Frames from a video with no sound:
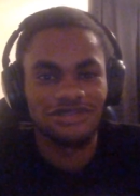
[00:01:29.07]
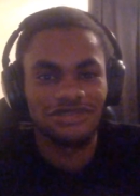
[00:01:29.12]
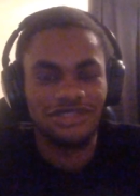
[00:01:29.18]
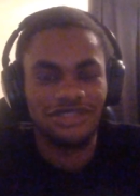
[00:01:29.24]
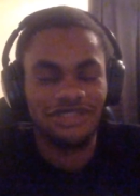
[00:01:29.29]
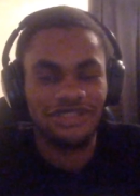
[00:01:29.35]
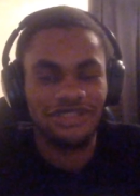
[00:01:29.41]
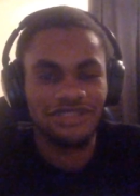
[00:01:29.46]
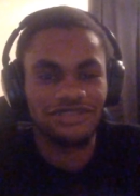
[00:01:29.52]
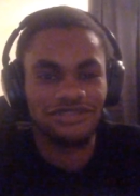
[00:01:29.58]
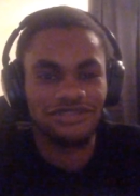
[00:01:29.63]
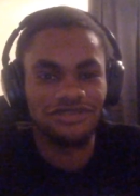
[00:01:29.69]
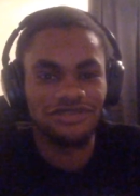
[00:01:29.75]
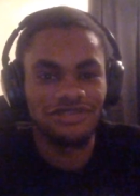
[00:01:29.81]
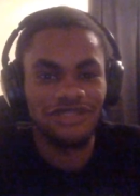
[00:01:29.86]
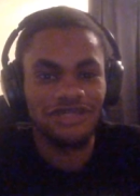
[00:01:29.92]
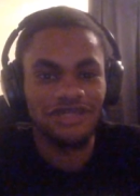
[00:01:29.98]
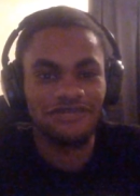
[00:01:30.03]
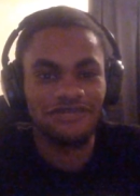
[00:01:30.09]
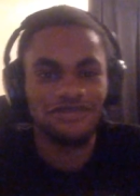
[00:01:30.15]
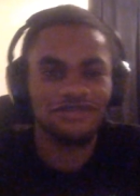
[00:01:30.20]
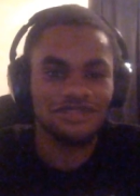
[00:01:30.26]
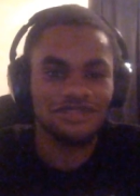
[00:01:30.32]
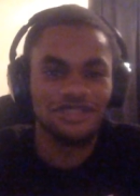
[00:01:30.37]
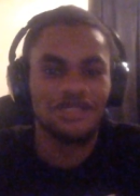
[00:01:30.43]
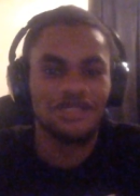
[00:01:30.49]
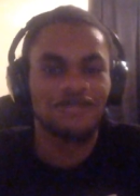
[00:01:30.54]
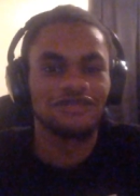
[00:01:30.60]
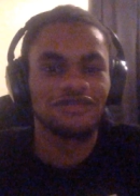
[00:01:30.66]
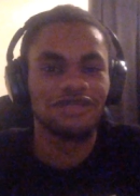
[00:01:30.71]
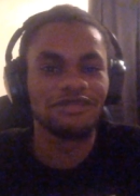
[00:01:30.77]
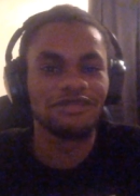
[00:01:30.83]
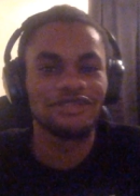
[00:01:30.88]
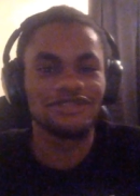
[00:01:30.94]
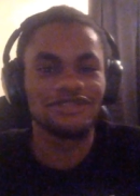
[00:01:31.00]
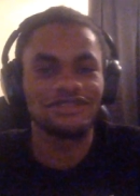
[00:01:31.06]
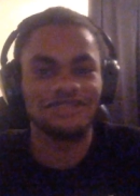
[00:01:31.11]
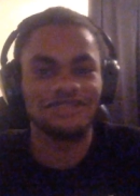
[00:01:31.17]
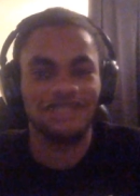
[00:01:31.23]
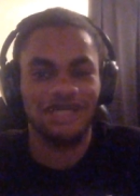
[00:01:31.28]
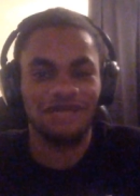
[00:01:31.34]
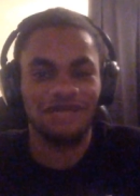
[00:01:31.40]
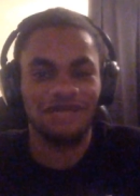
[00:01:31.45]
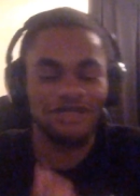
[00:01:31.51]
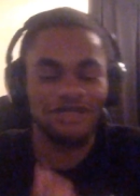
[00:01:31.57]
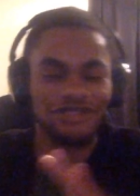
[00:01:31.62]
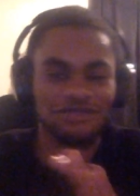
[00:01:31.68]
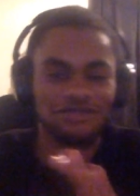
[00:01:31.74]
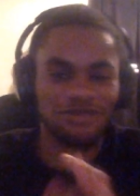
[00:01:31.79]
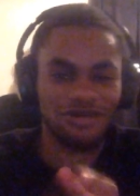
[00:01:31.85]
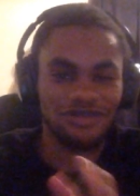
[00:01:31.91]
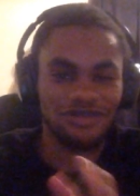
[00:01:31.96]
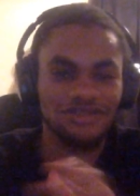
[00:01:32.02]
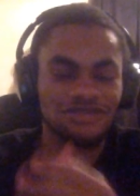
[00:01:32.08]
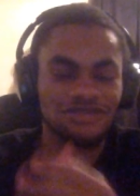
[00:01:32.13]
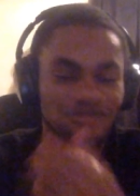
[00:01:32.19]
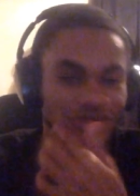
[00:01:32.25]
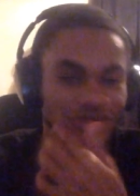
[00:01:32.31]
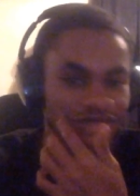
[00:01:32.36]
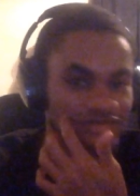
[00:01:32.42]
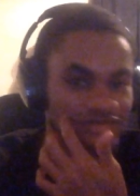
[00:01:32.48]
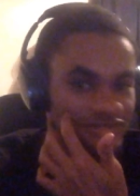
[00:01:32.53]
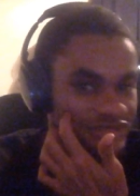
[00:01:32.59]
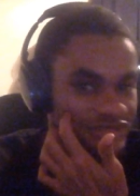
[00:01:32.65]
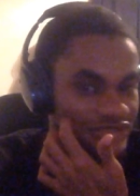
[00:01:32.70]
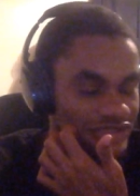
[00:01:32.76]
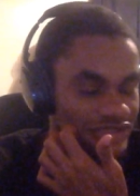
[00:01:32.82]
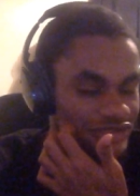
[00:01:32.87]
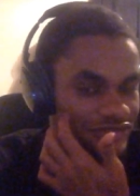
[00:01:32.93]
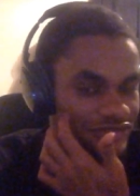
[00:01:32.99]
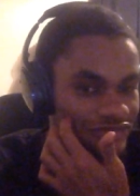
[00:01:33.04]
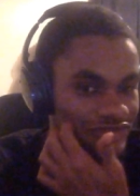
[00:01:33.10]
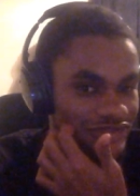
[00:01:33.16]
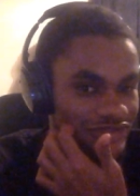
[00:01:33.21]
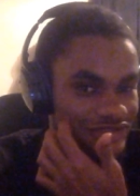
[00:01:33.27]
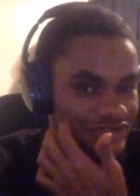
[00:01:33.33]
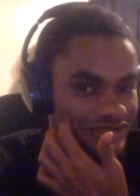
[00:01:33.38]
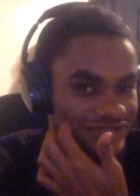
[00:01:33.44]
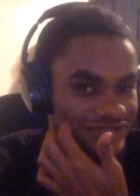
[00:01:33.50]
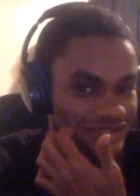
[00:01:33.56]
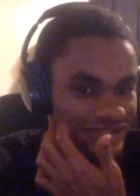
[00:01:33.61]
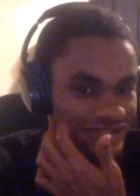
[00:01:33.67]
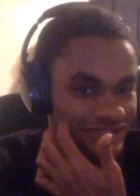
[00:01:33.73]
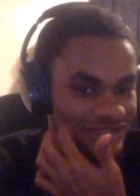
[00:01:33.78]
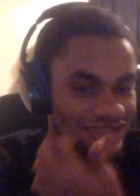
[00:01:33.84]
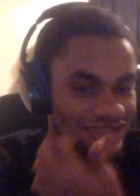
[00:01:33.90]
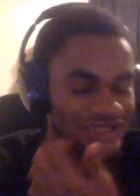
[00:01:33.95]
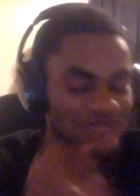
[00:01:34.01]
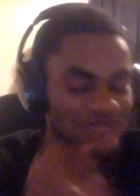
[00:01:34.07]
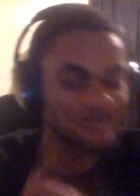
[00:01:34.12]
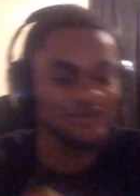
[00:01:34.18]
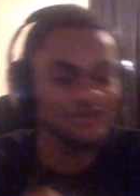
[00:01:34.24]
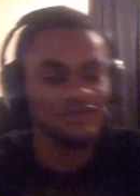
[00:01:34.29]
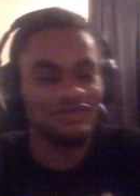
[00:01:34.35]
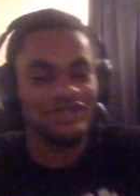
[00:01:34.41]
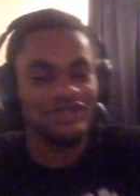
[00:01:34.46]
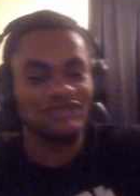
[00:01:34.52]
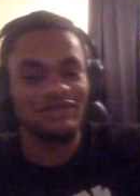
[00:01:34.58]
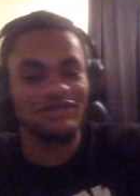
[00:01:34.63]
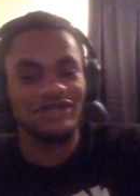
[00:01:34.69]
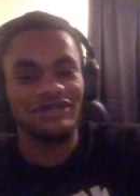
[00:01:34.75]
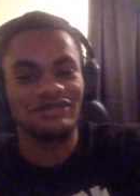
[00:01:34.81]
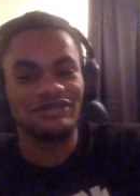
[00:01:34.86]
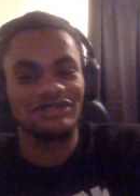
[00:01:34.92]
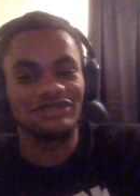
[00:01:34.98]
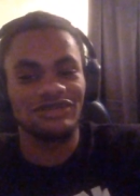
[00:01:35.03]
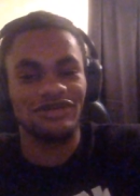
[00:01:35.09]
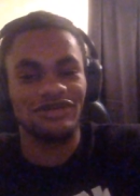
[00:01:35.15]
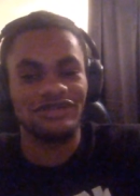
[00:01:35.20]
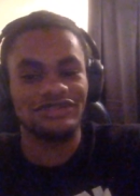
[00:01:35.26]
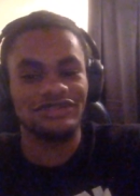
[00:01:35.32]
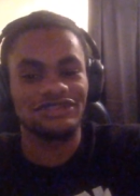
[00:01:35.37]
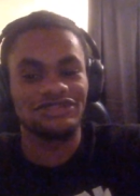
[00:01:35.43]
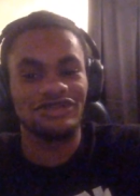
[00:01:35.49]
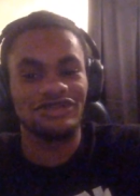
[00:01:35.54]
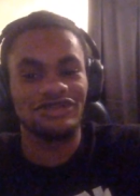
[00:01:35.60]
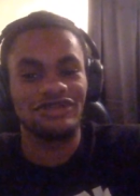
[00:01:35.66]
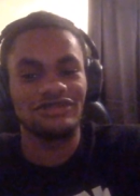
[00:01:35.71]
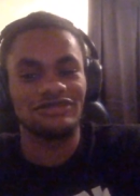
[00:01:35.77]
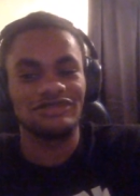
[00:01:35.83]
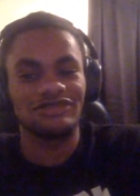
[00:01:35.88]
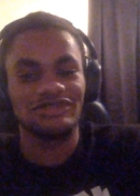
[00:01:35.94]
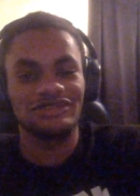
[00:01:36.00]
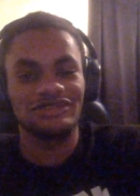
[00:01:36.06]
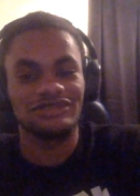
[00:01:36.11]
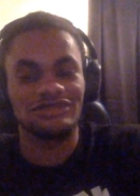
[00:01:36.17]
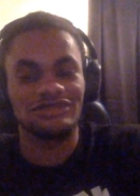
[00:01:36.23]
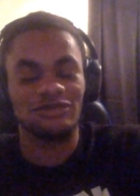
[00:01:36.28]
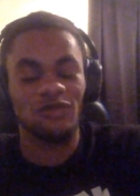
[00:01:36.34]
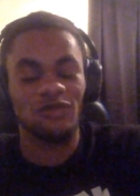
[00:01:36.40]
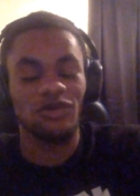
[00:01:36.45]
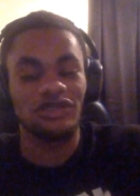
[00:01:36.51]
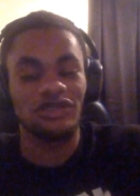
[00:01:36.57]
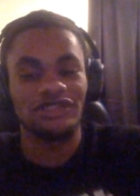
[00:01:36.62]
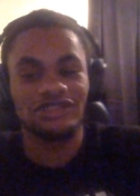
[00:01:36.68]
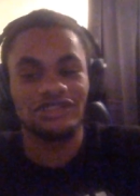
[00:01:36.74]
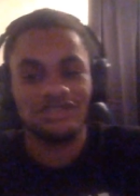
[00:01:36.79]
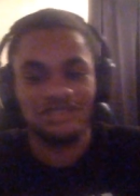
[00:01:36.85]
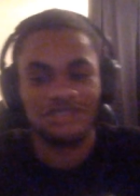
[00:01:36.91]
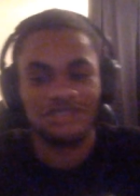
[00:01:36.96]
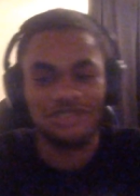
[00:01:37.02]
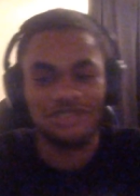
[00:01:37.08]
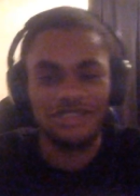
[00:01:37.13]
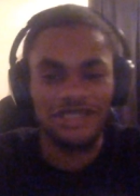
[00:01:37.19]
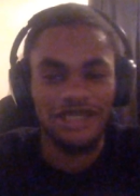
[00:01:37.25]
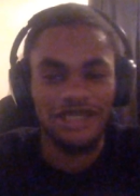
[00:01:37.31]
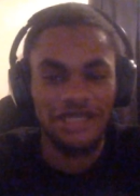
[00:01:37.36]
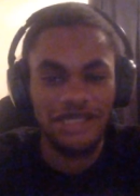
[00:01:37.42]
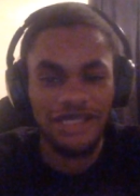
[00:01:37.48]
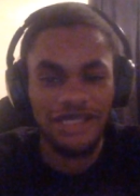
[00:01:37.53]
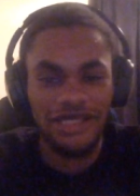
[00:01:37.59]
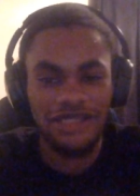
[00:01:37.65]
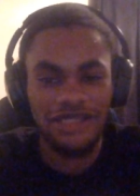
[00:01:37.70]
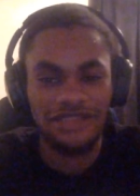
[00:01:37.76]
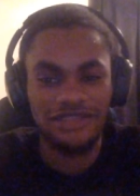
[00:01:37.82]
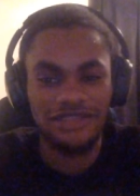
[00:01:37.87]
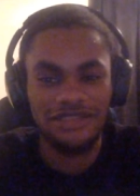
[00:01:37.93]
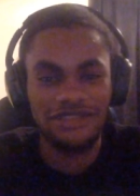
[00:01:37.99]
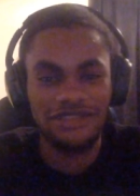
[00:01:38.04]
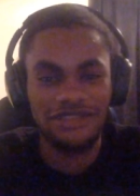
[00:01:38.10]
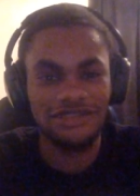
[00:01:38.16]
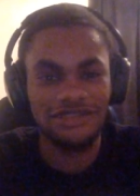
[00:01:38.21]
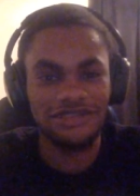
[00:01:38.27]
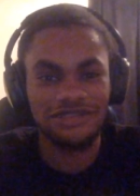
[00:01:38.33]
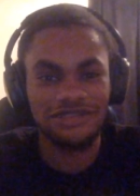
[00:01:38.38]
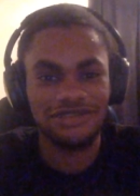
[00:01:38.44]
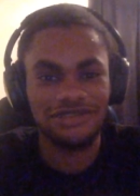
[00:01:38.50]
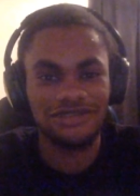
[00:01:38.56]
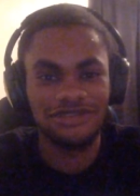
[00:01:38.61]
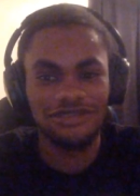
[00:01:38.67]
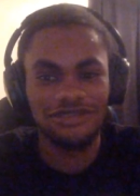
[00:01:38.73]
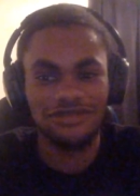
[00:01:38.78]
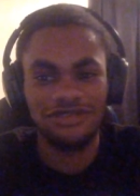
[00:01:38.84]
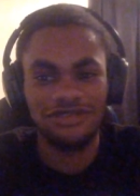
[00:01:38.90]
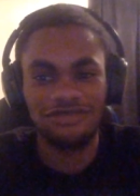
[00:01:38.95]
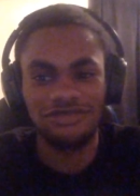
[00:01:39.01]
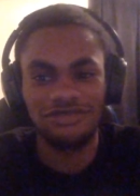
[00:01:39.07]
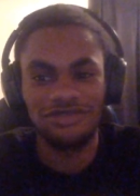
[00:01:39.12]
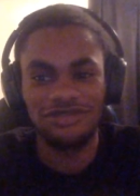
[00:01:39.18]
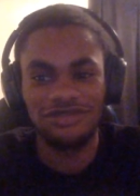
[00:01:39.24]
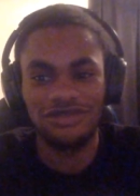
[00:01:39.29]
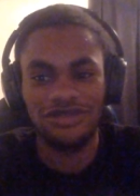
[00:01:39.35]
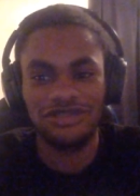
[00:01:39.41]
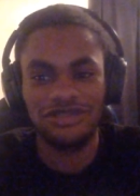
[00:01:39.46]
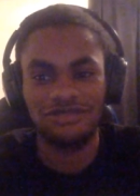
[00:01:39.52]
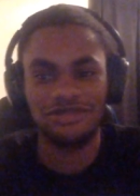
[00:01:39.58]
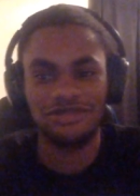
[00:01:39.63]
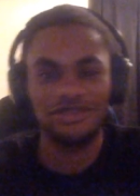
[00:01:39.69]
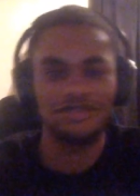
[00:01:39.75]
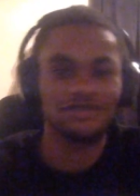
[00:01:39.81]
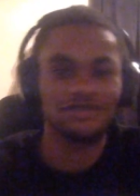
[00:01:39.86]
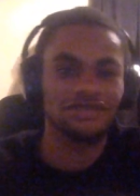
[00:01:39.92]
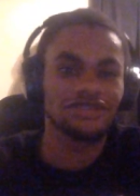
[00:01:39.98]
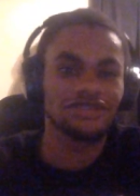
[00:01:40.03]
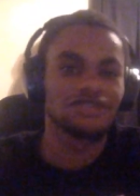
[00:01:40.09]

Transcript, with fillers: I think that's Sir Davos. Let me. I'm not gonna pause too often, but a lot of people complain about how dark this trailer was, was and it is incredibly dark at the beginning.